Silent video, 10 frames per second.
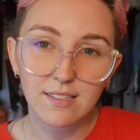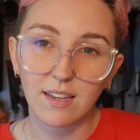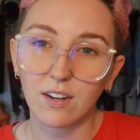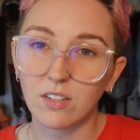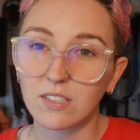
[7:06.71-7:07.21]

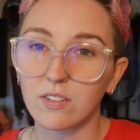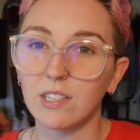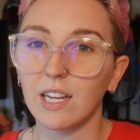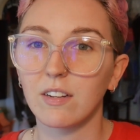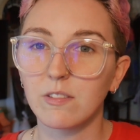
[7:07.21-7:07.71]
that also
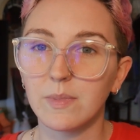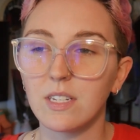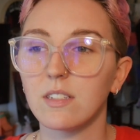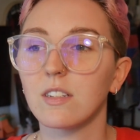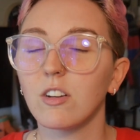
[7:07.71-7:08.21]
allows
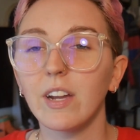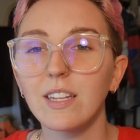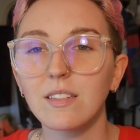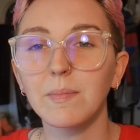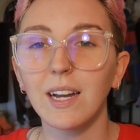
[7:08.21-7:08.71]
me to
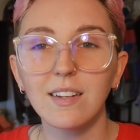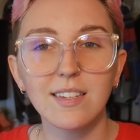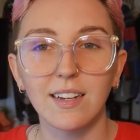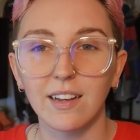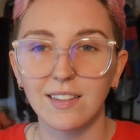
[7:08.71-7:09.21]
create some
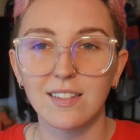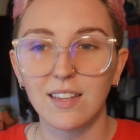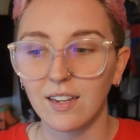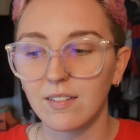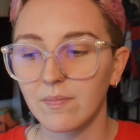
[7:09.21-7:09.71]
content on the
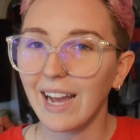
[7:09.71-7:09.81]
side.